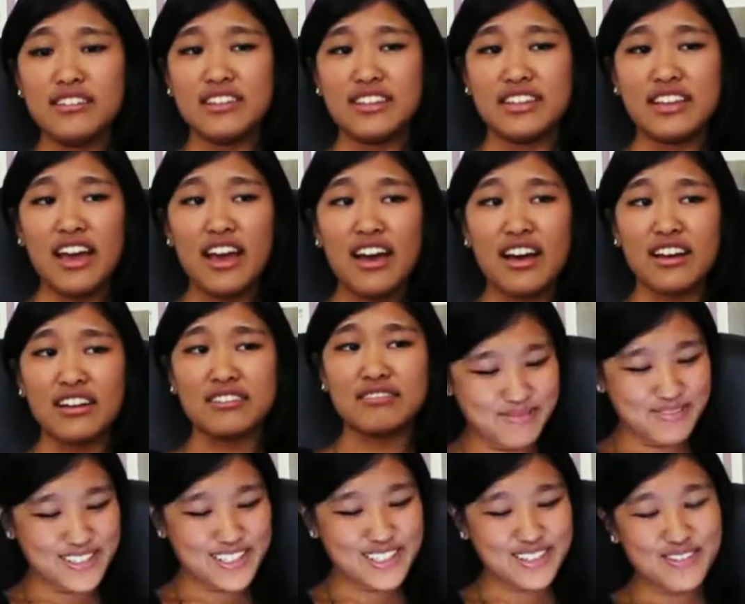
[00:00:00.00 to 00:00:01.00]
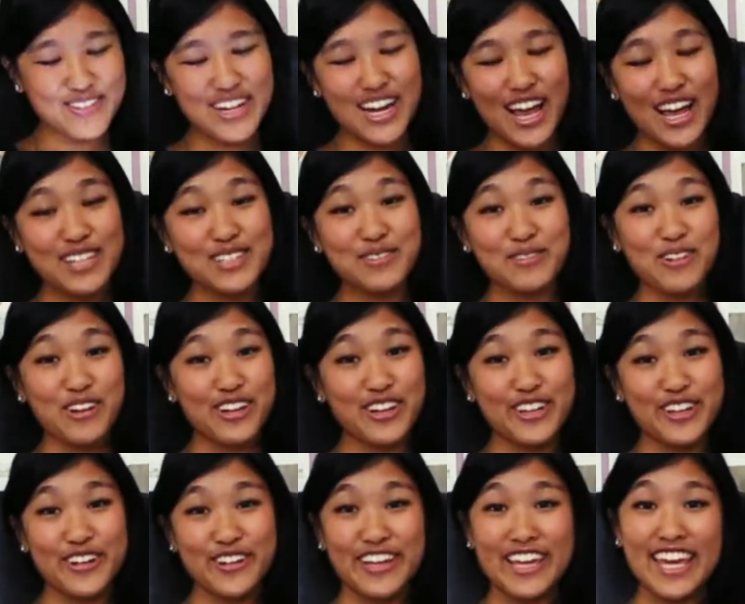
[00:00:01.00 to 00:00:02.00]
Yeah, someone asked, what are
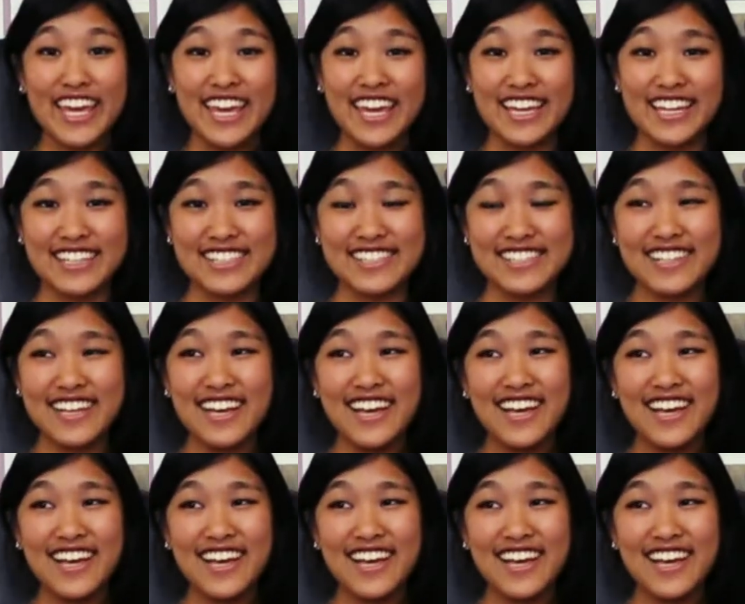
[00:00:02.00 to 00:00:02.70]
your kinks?